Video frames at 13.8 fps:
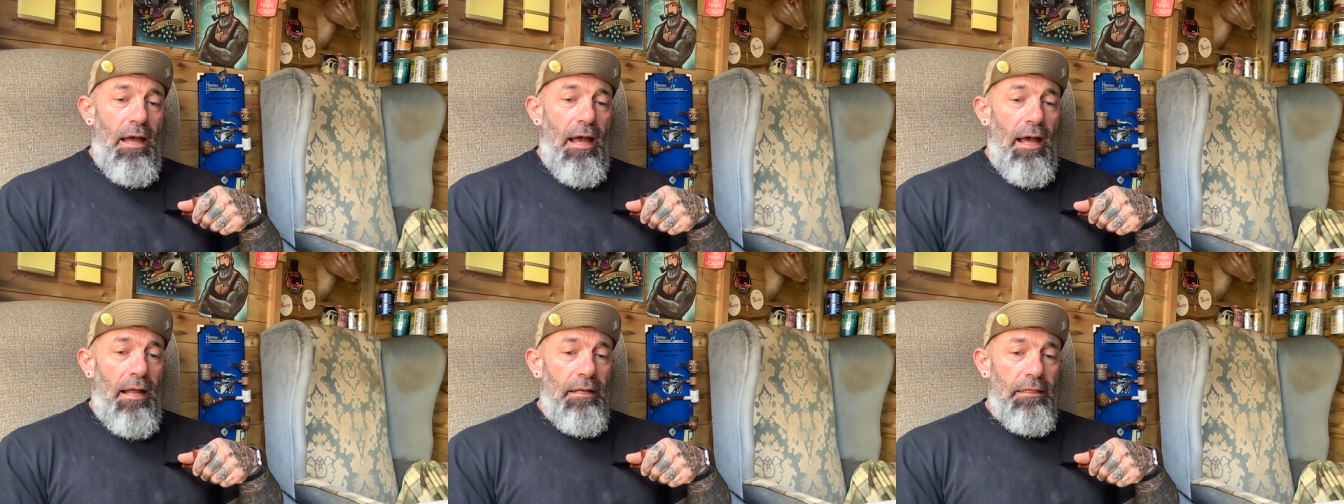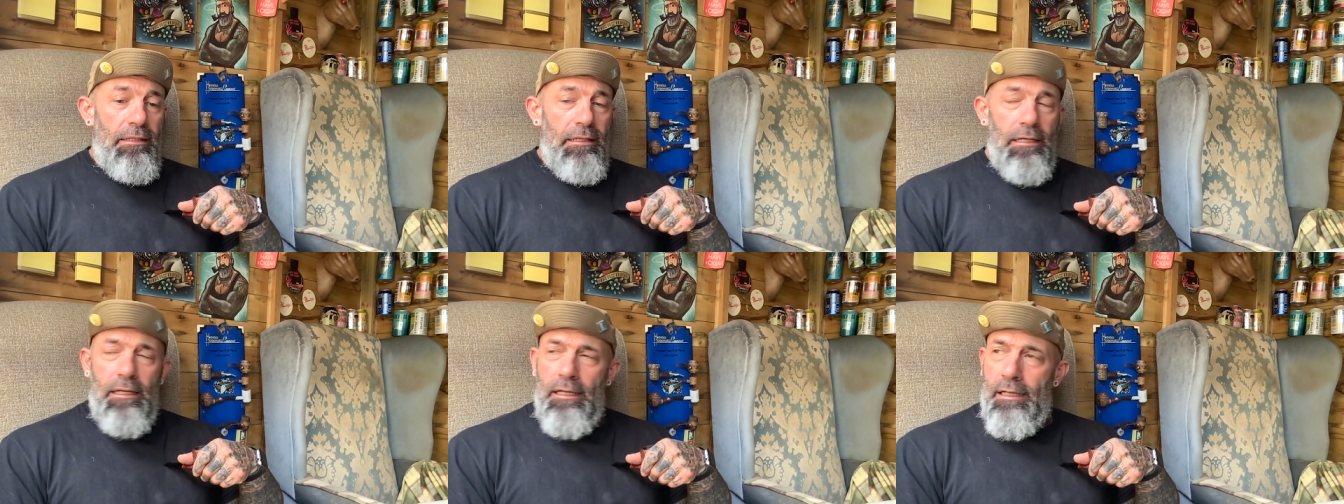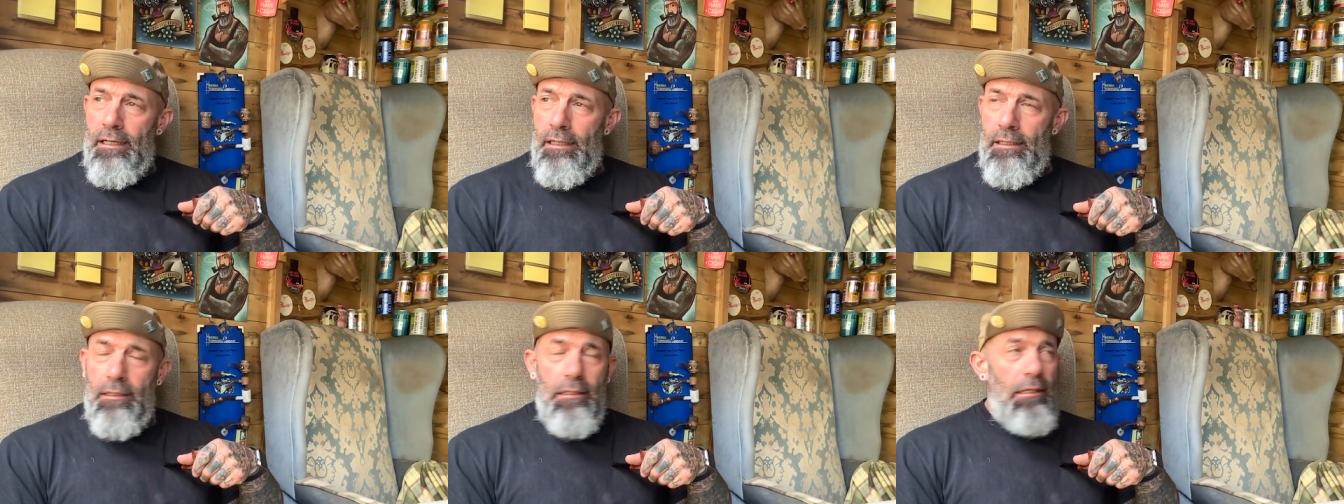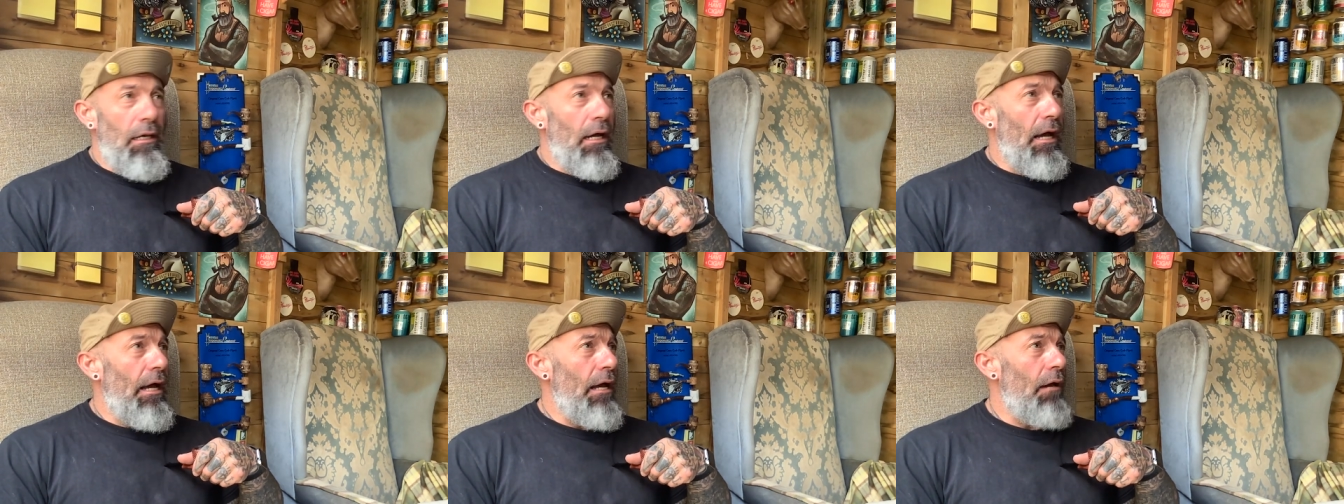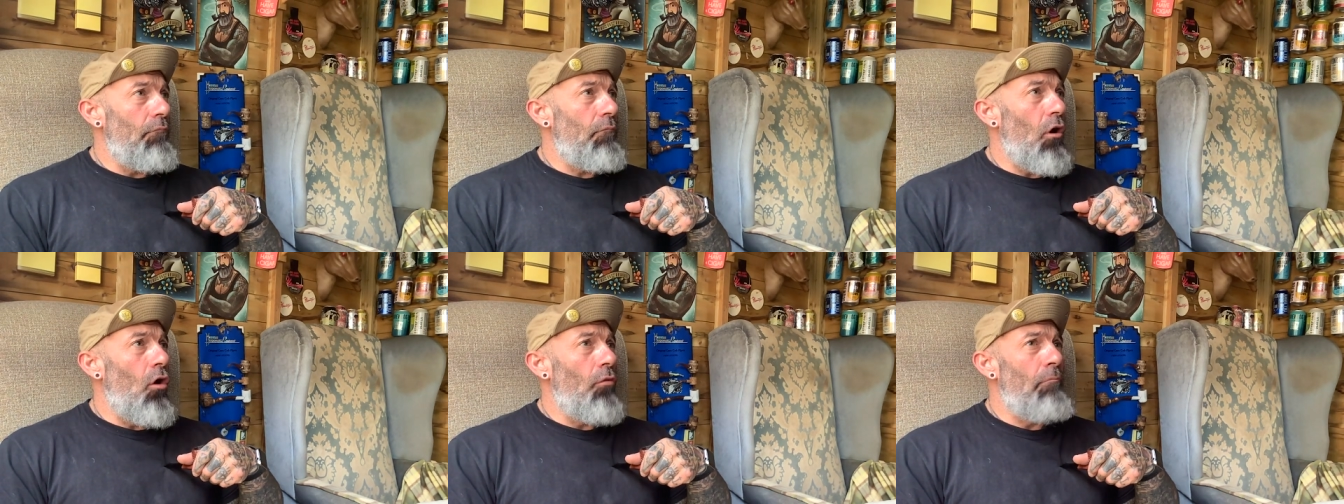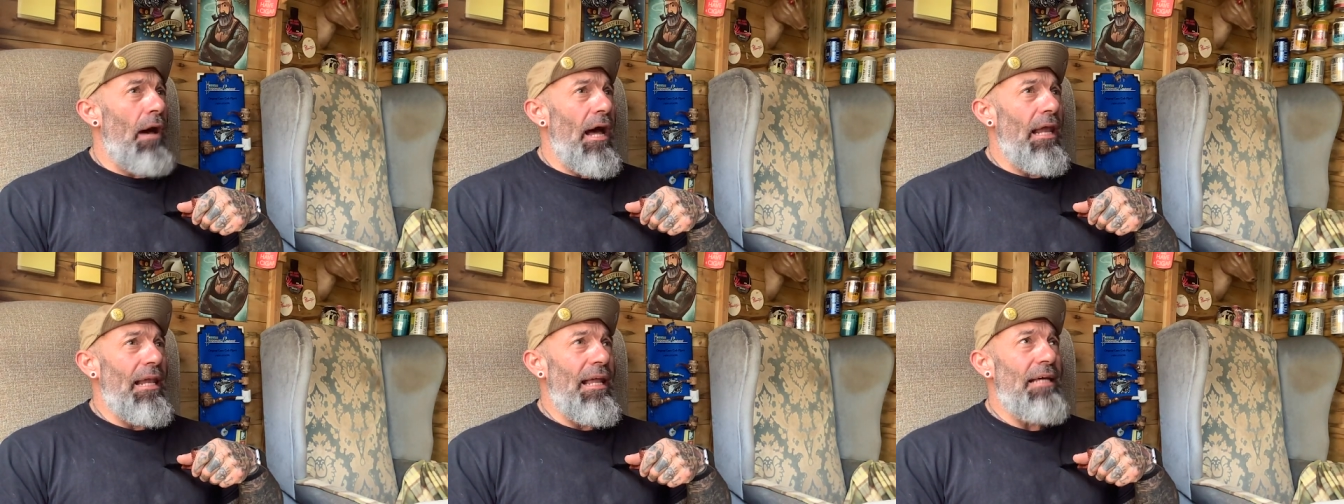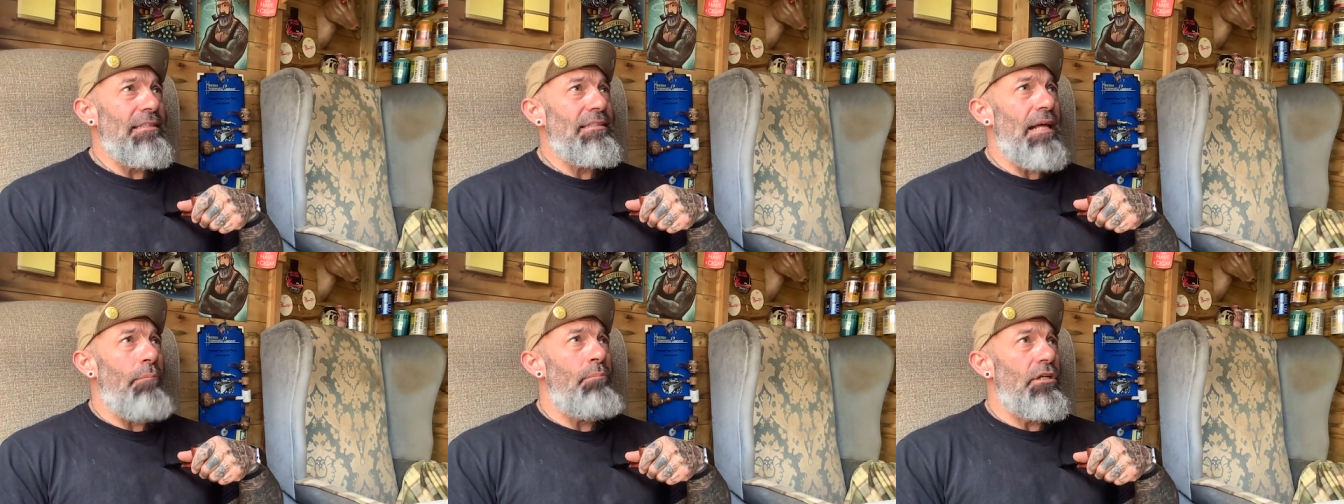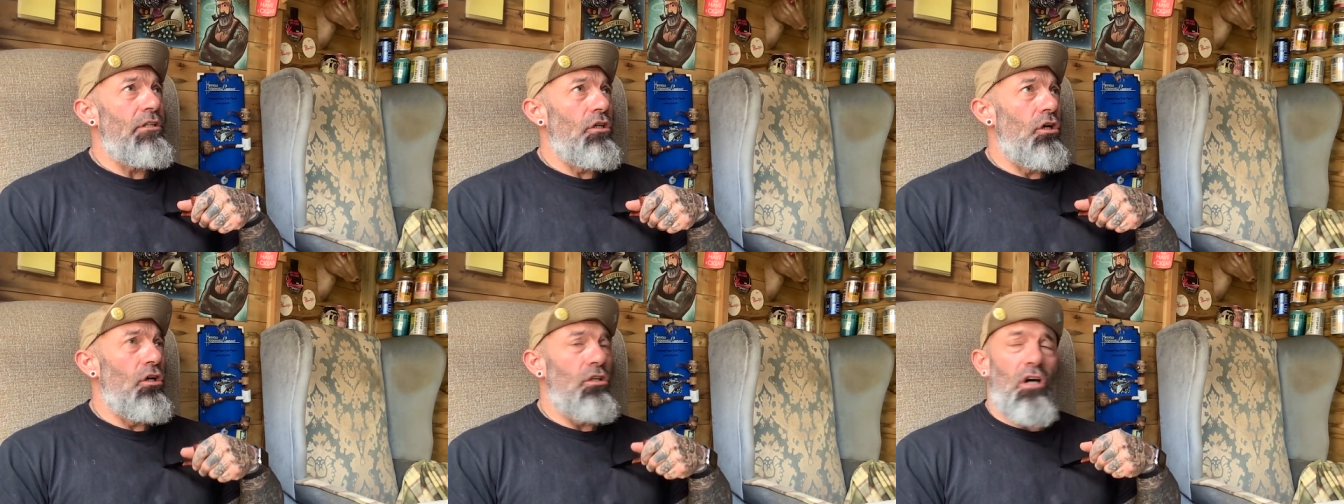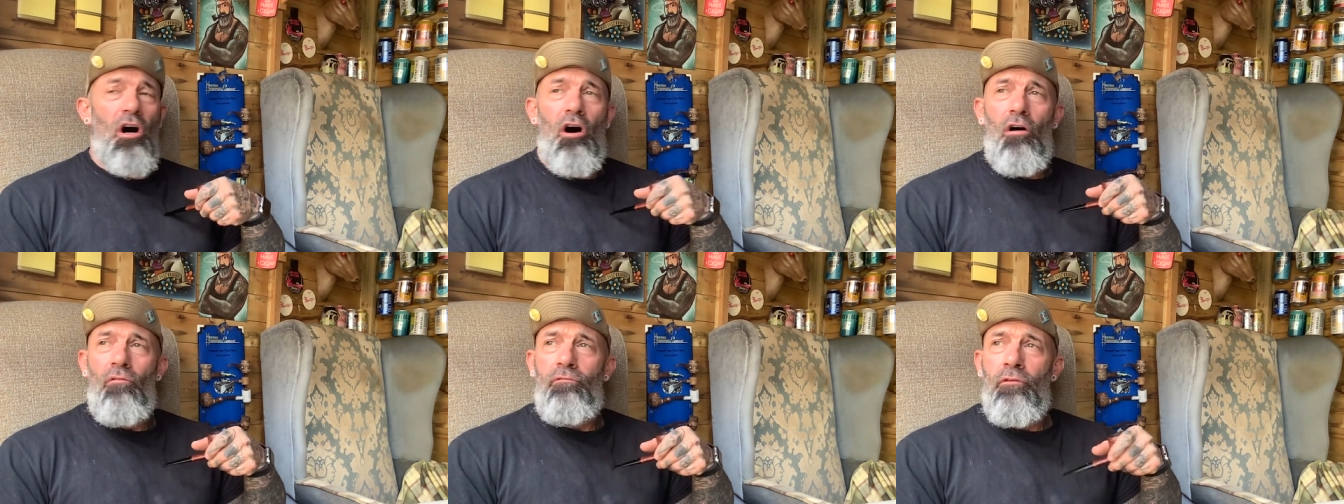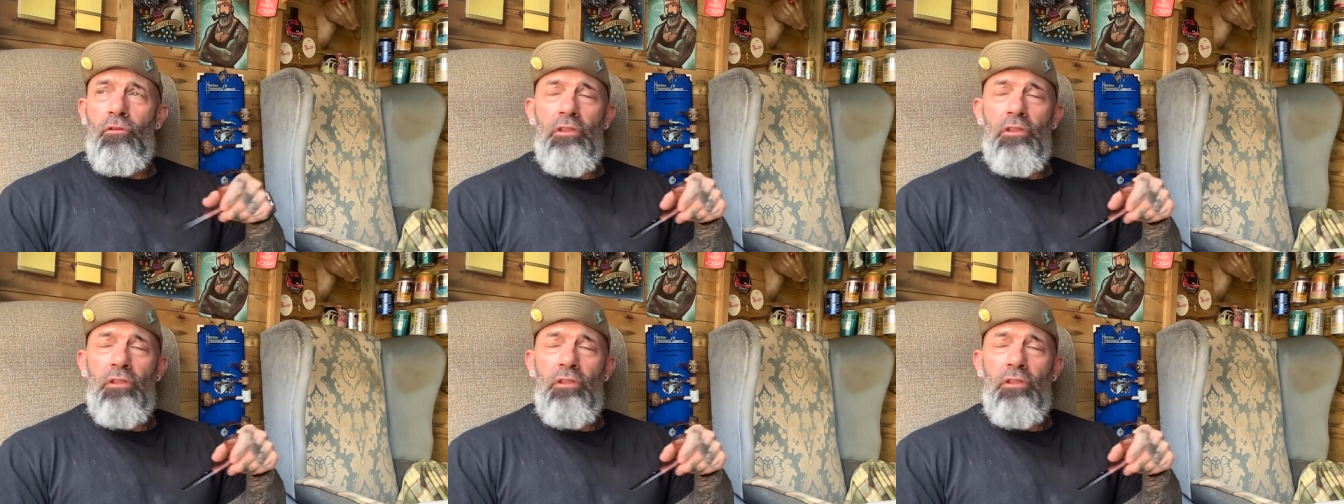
and uh, I am on my last episode of